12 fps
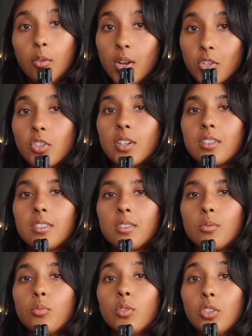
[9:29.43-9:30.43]
the question
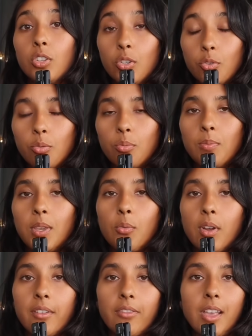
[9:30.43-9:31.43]
is, will you be
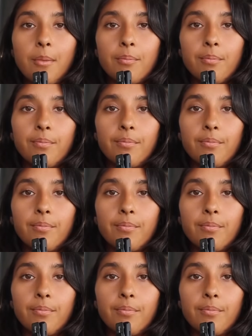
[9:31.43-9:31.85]
one of them?